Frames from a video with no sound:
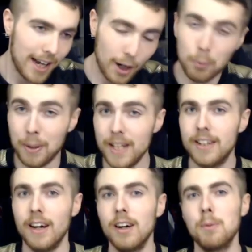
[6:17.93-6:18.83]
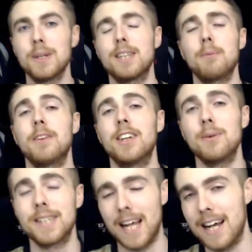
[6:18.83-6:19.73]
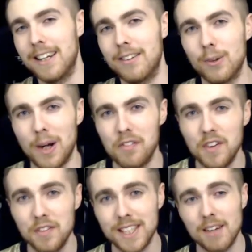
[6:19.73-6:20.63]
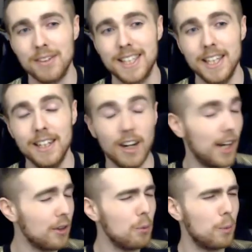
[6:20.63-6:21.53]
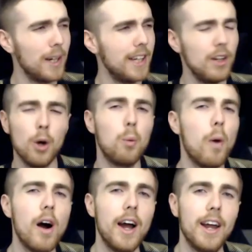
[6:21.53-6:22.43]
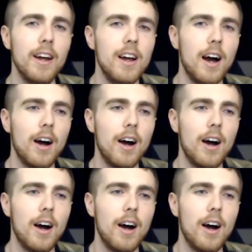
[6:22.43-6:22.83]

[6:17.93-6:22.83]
El Pika was something that was added throughout FIFA 17. I don't really know why.